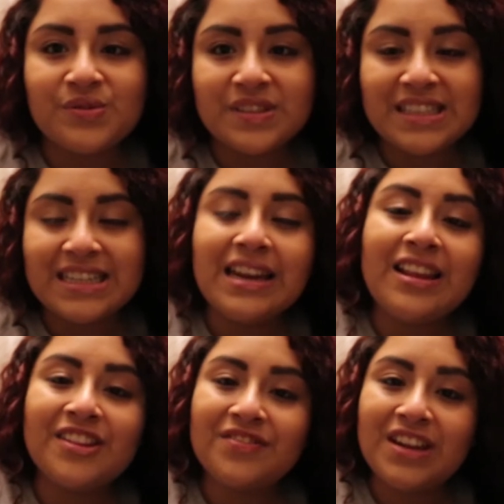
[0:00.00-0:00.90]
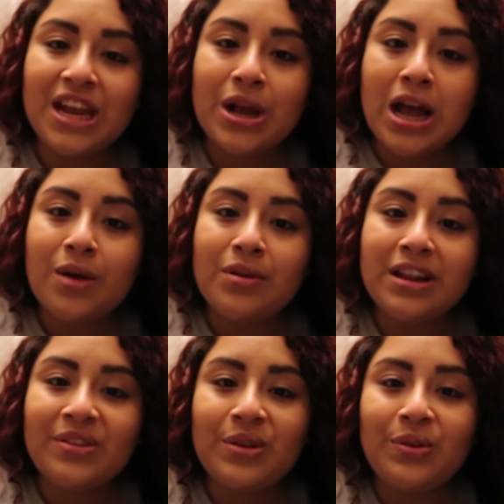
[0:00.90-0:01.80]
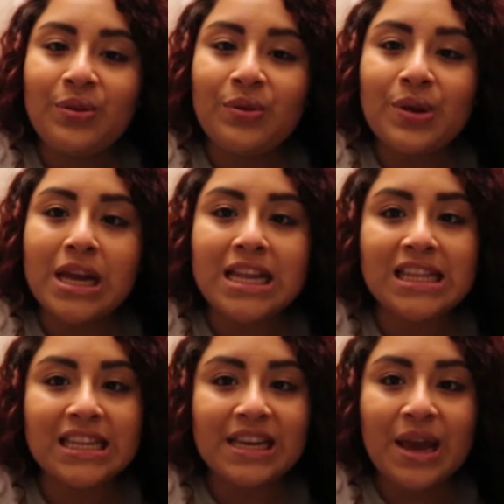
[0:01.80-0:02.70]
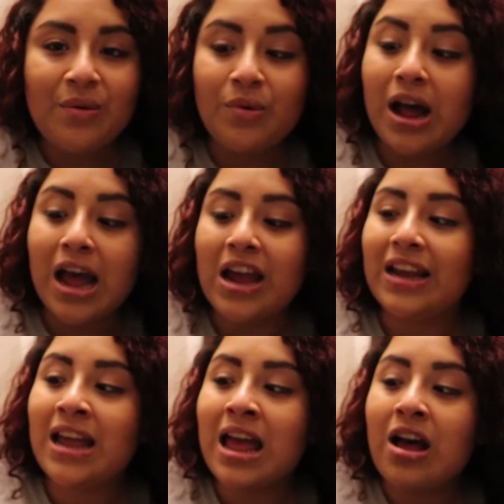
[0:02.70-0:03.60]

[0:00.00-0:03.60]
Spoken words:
for today's video, I wanted to do a DIY.